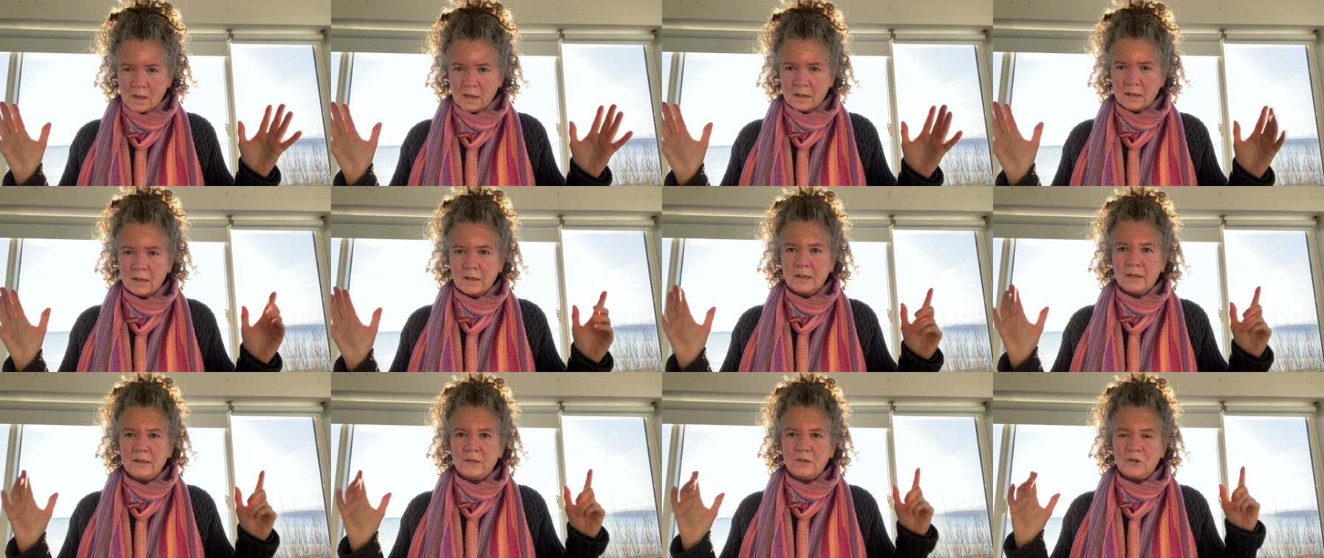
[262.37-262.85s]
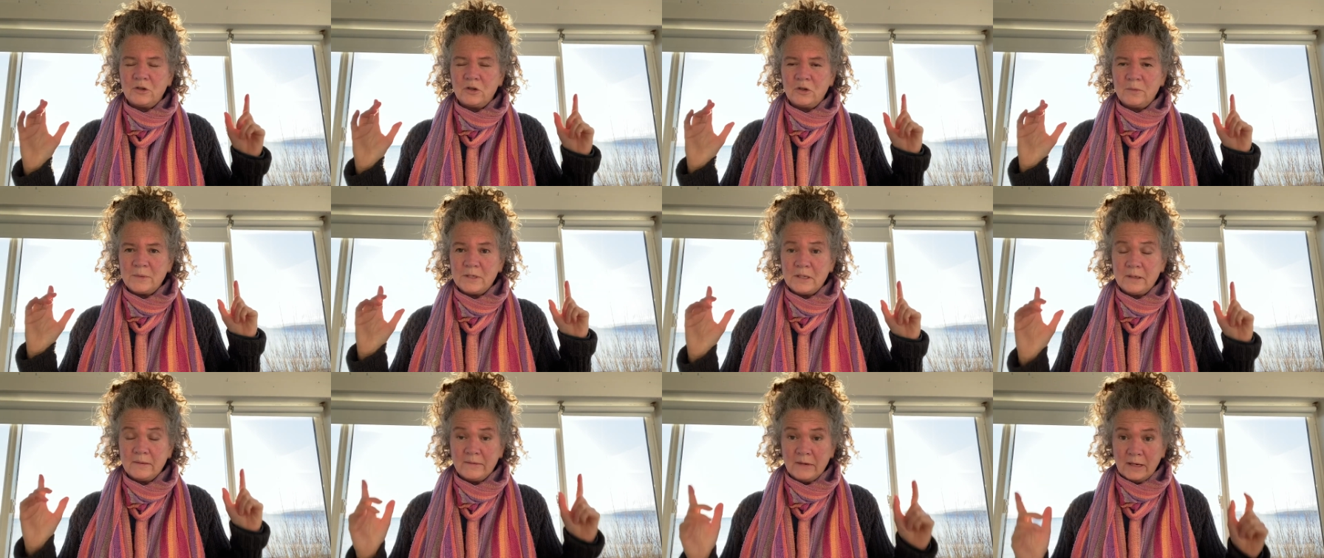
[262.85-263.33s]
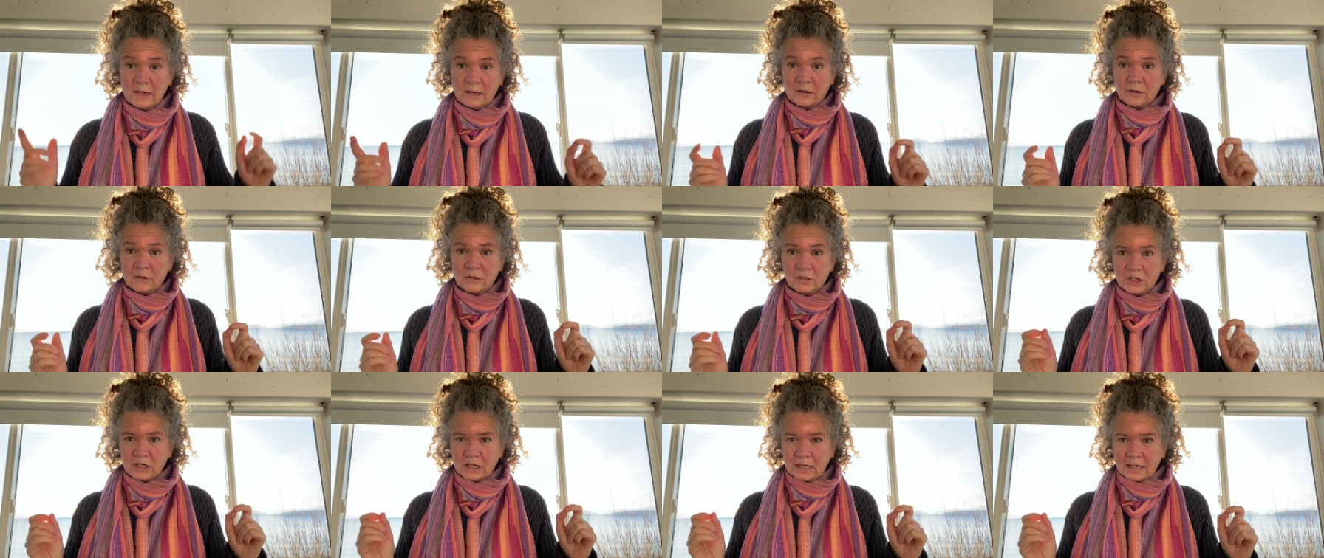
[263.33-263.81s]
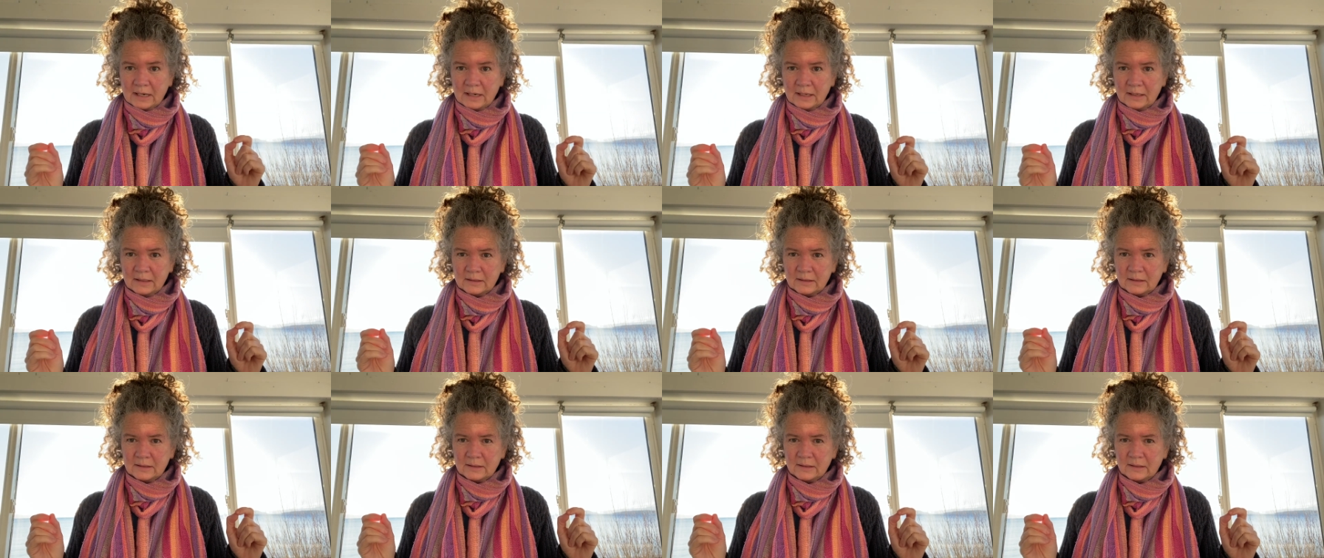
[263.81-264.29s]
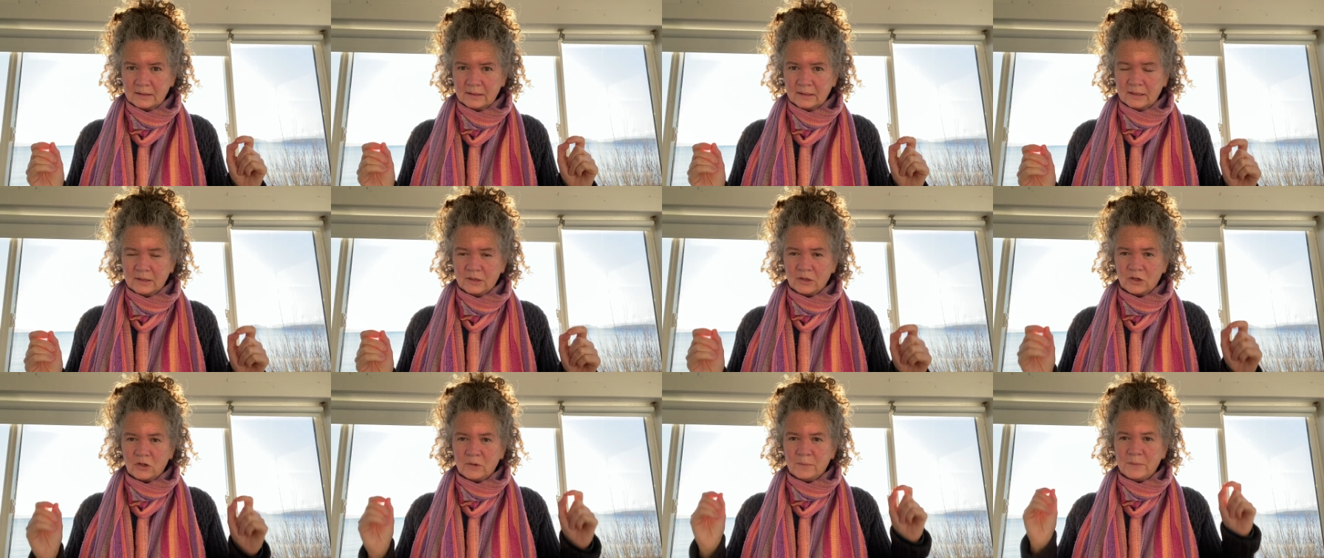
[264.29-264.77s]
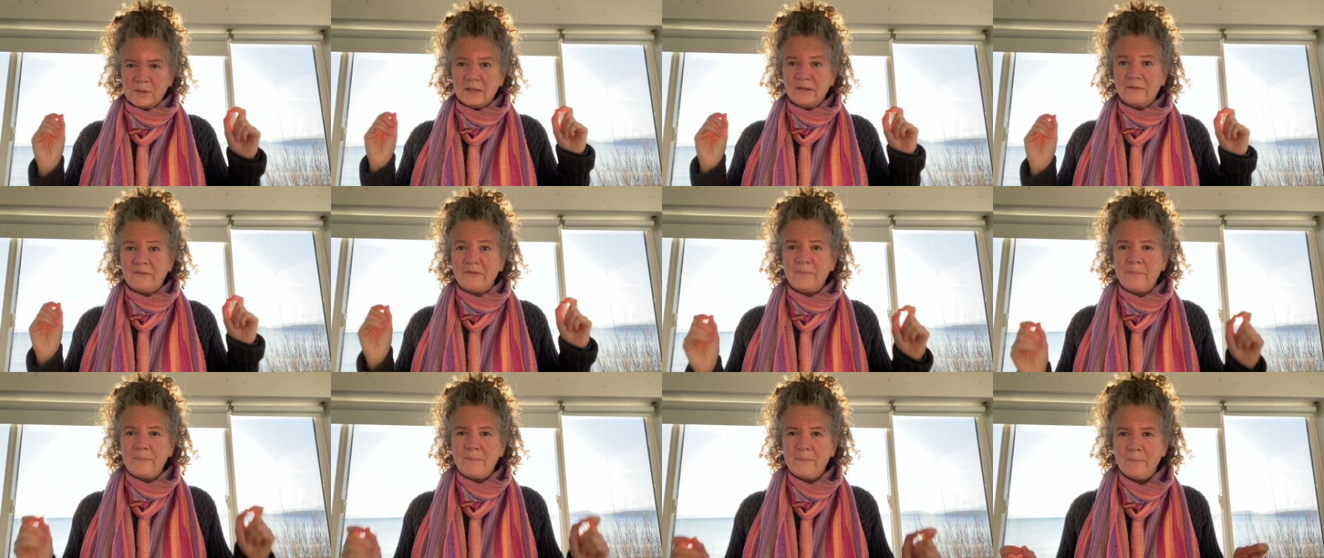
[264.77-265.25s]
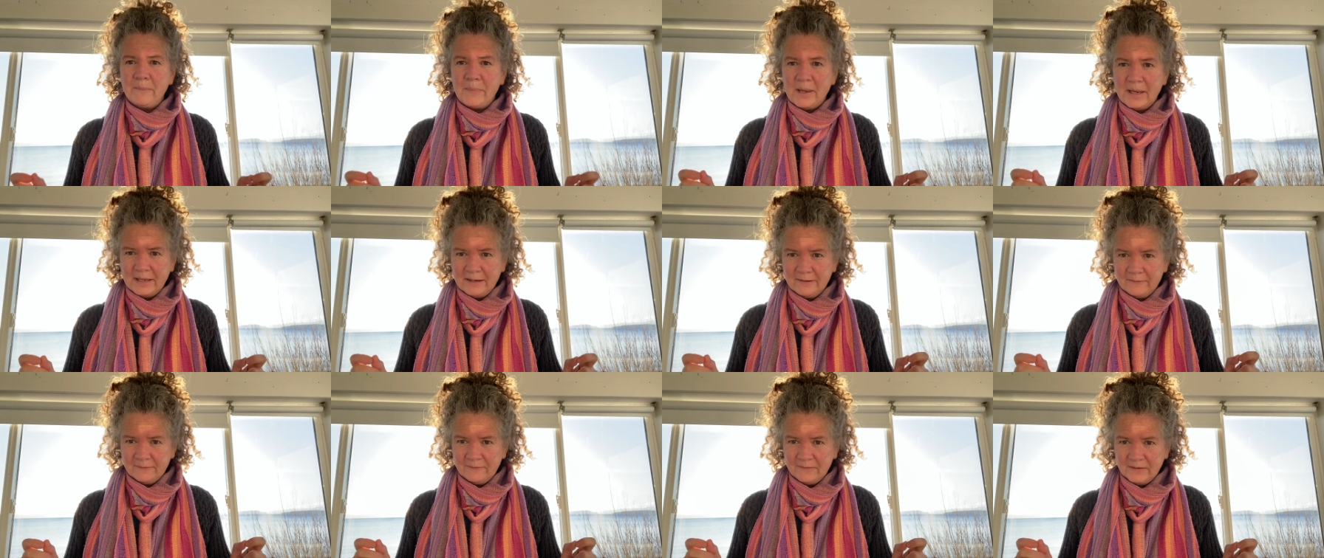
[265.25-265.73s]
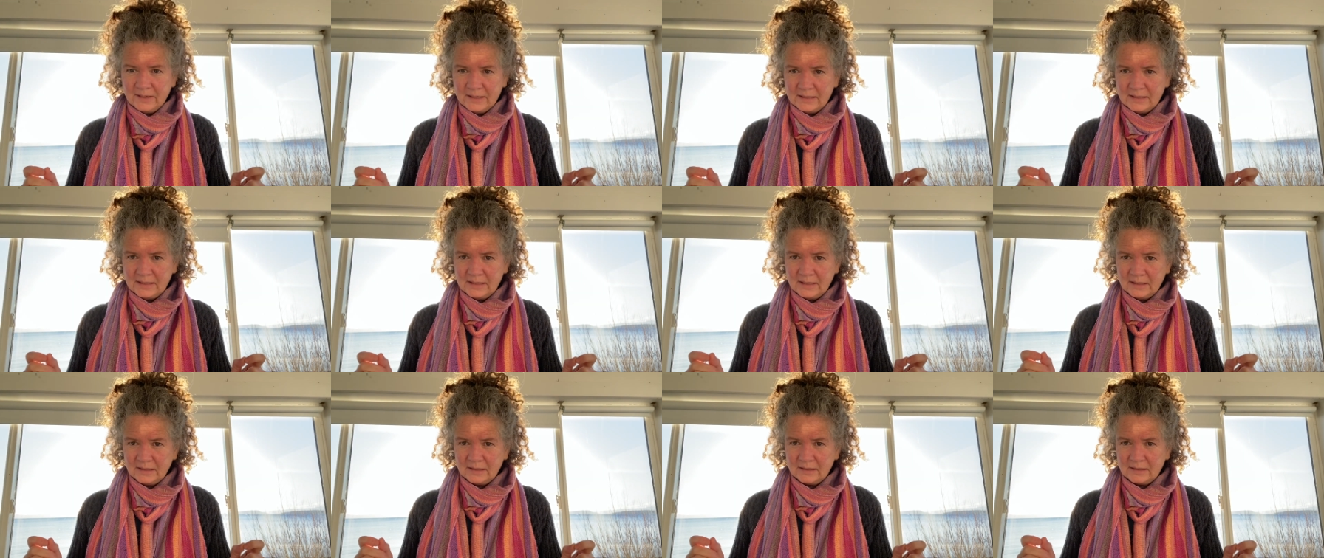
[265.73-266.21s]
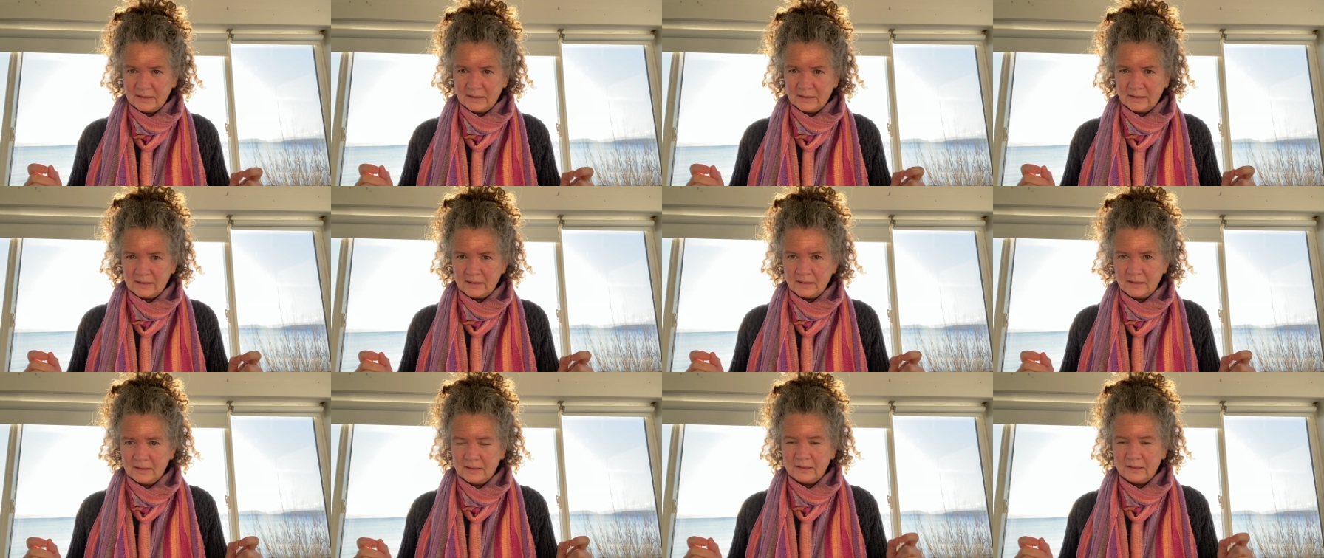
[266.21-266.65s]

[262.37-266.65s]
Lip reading: in terms of energetics, in terms of metaphysics,